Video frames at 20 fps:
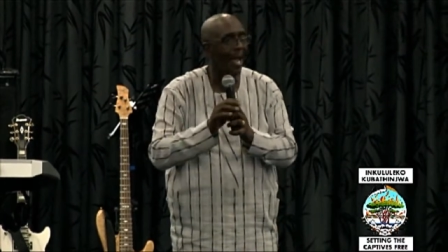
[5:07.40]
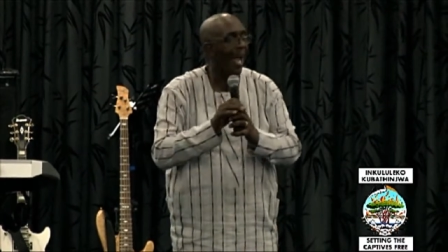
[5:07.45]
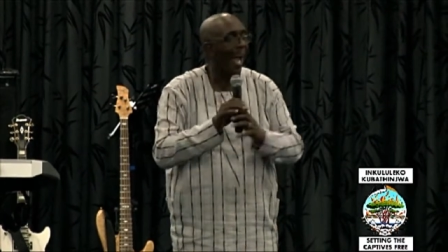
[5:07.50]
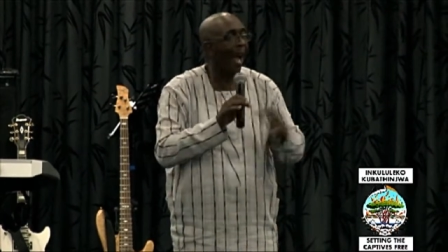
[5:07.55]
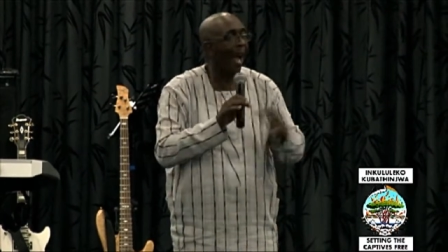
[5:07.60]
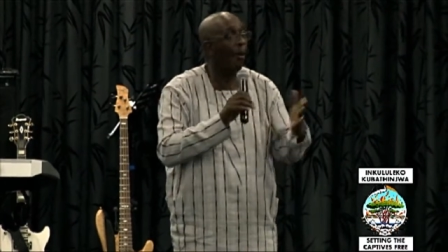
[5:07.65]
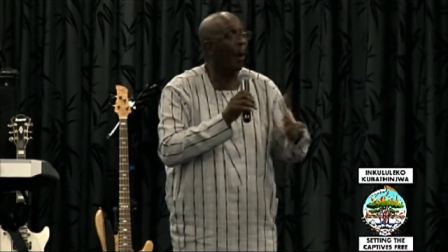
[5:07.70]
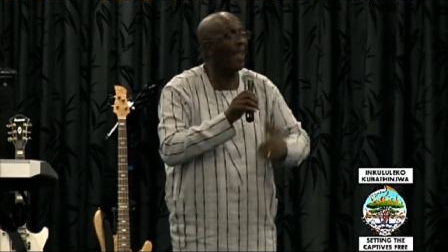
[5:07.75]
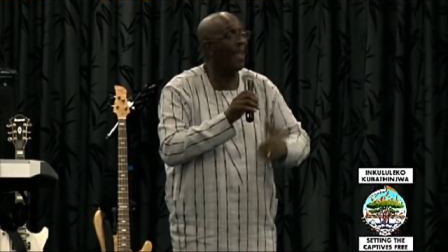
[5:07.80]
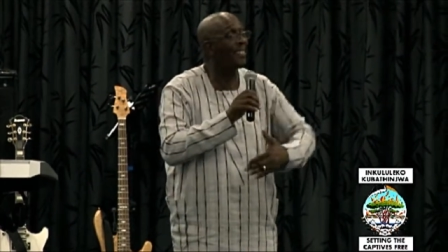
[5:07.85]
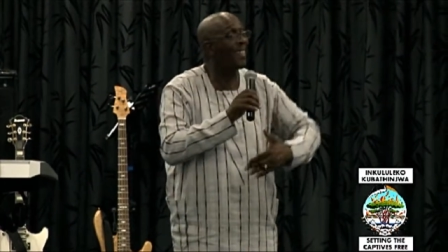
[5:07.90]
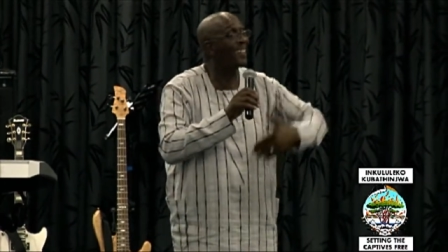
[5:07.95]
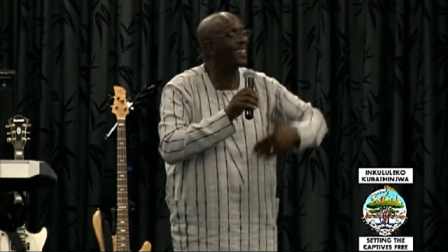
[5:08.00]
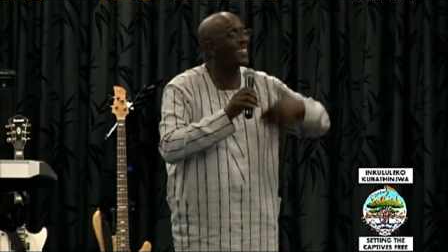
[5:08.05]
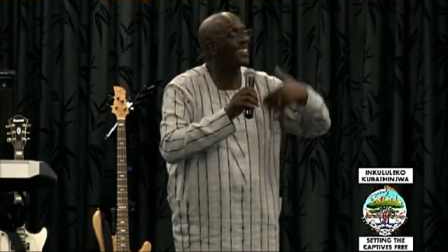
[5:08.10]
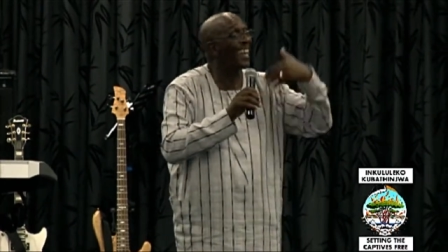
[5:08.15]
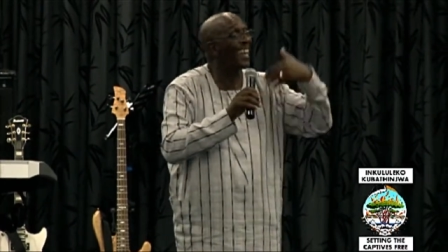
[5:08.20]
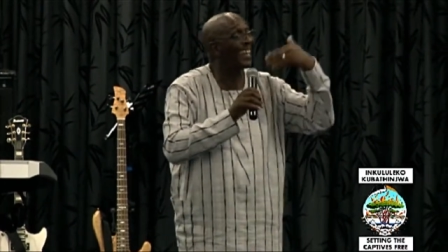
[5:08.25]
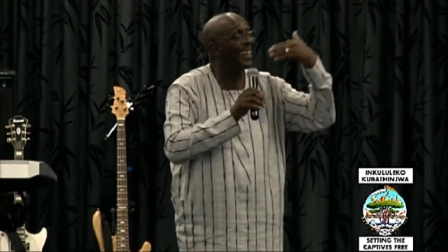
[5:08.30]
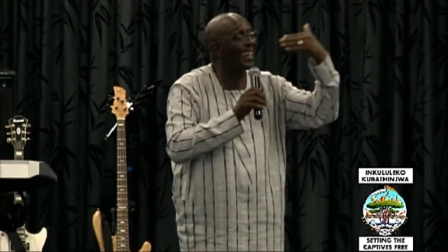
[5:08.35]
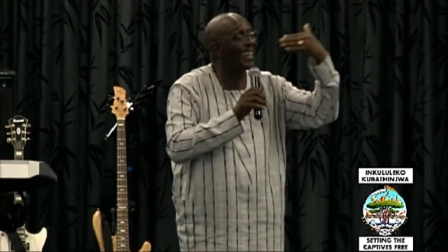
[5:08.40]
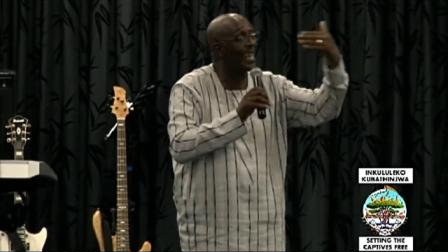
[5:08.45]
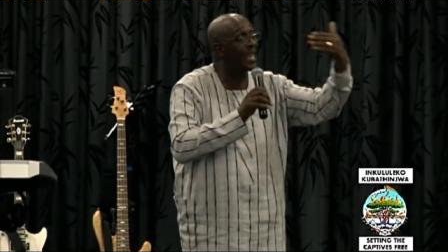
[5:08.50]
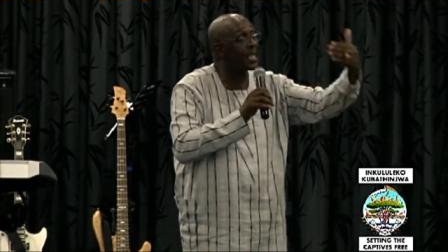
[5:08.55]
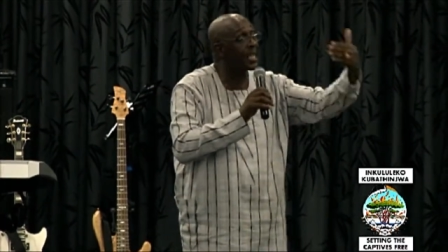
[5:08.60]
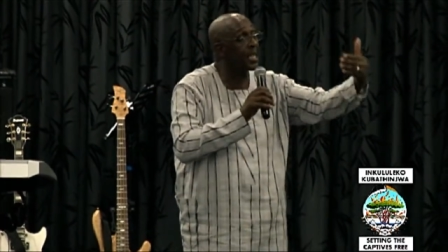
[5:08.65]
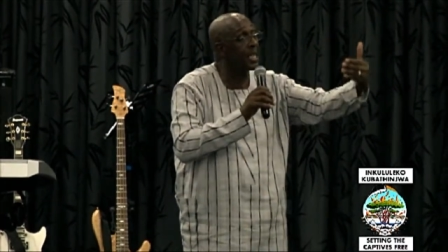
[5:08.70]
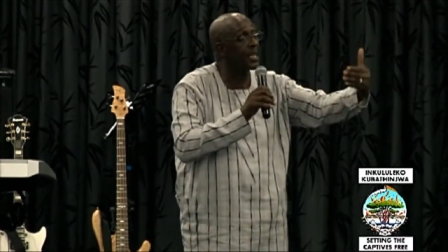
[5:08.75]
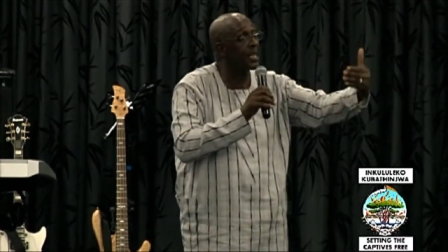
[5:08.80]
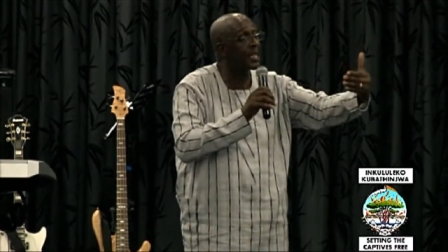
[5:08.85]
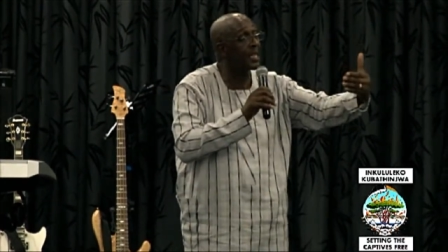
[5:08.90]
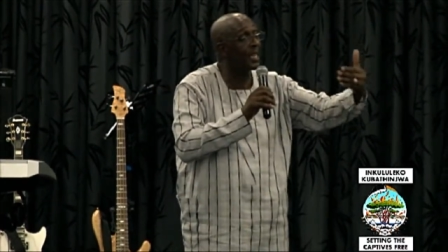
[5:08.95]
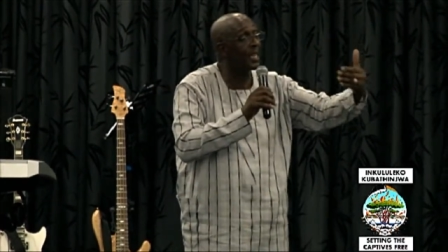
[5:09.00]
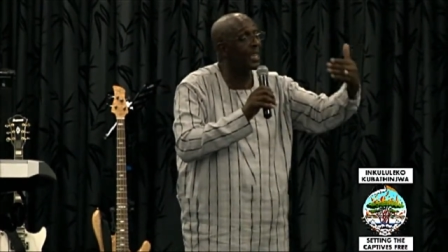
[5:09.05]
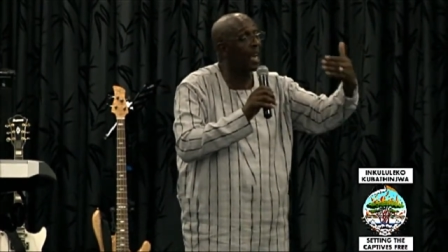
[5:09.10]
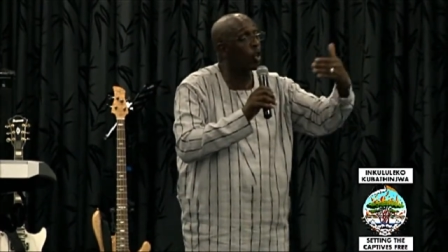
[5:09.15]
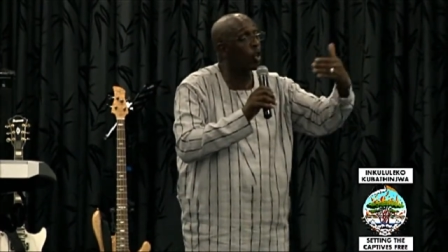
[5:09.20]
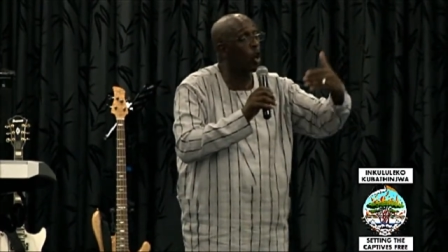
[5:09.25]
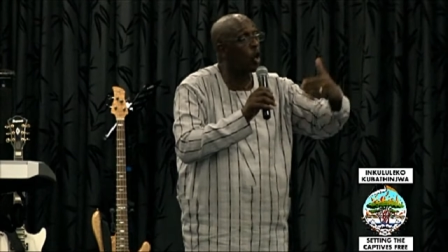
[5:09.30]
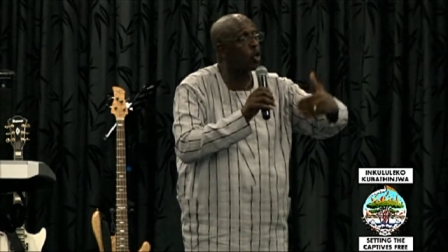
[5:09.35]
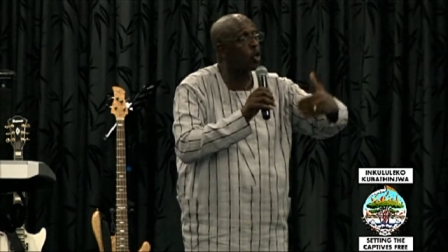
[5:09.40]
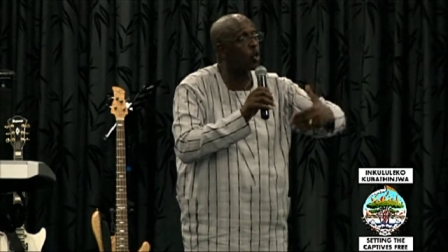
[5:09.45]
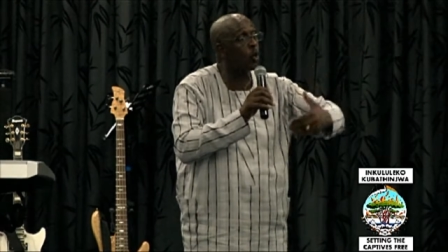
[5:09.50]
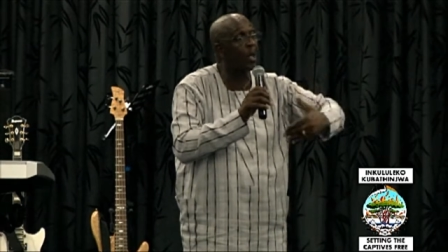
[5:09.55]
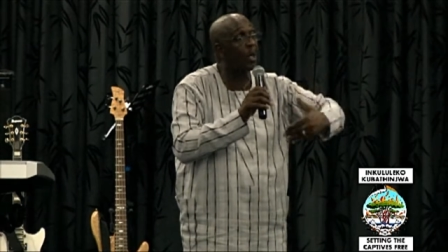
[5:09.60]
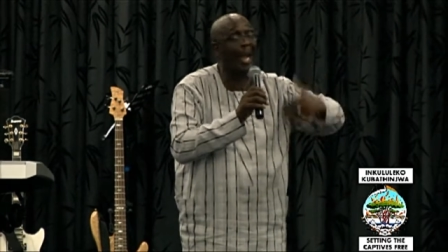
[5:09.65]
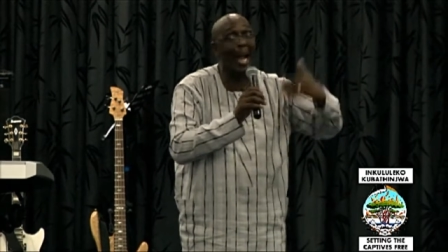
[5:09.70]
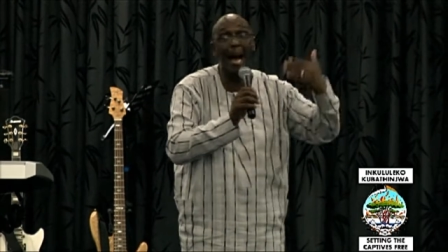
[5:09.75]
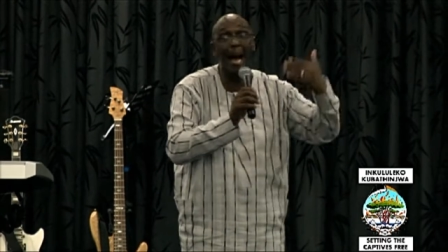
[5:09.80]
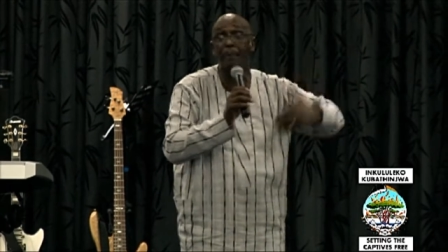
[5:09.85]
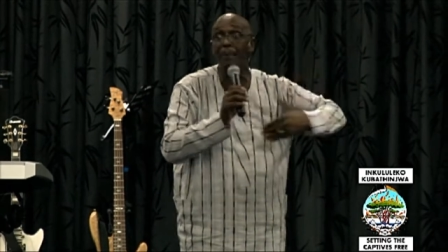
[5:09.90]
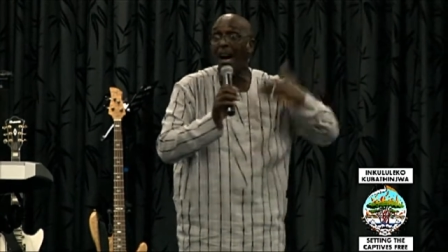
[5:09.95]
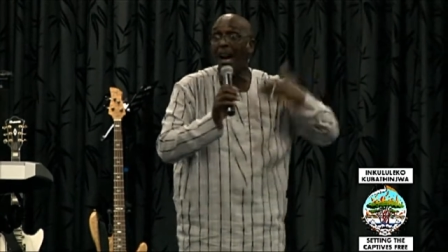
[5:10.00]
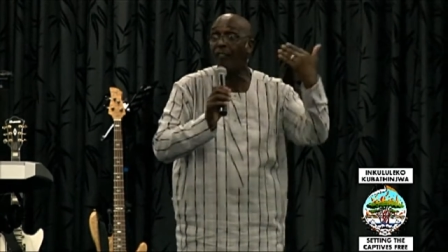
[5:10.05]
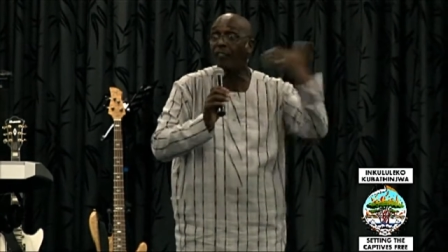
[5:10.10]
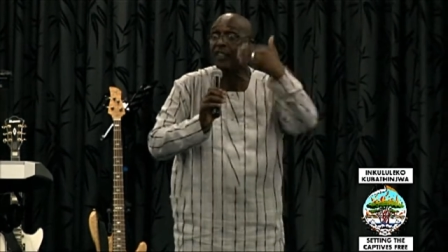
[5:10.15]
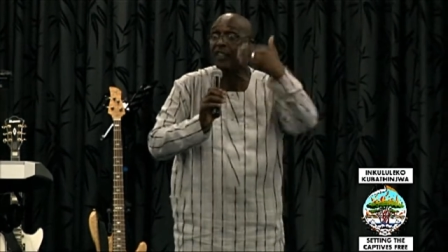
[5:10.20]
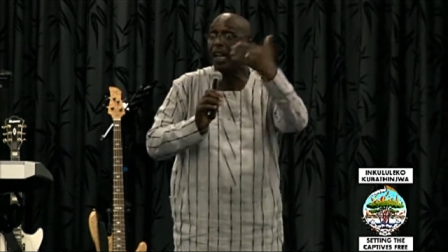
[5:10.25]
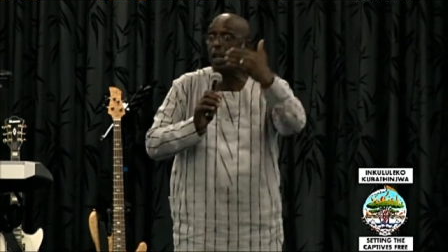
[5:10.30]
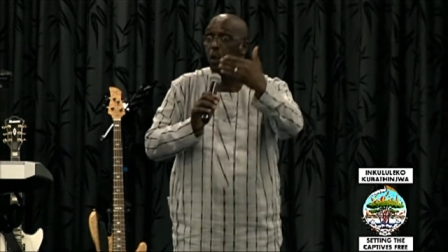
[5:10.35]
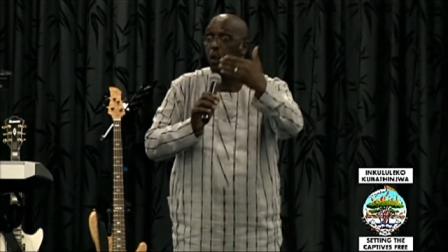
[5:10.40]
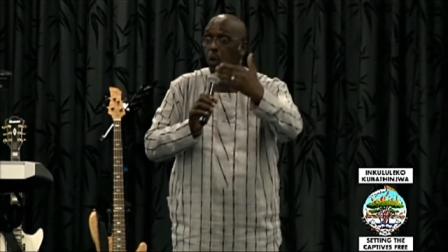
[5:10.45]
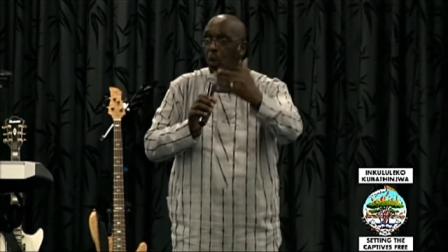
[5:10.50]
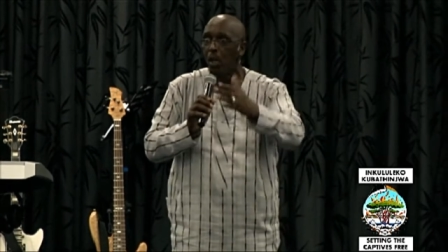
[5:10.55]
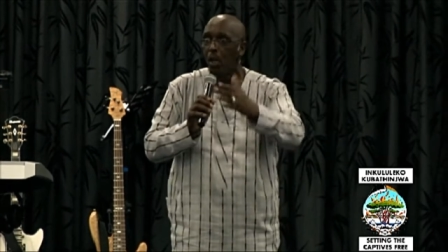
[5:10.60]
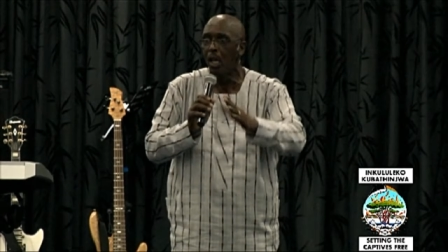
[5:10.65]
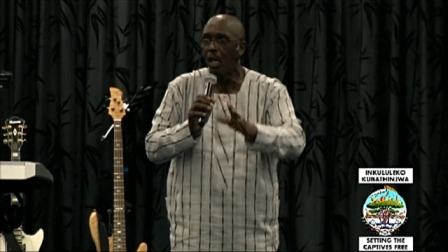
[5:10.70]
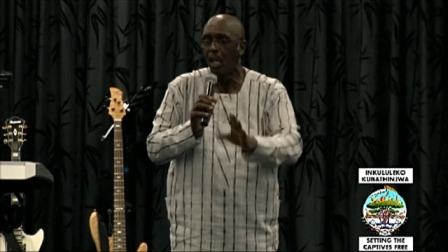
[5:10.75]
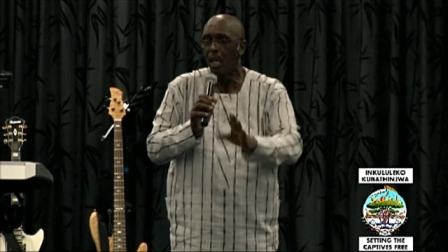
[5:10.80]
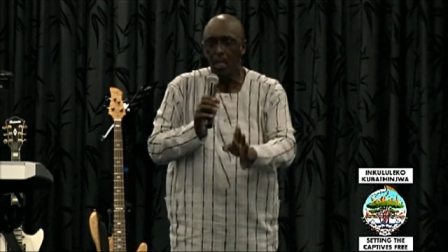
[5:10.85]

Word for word: I want the generations that are going to come after you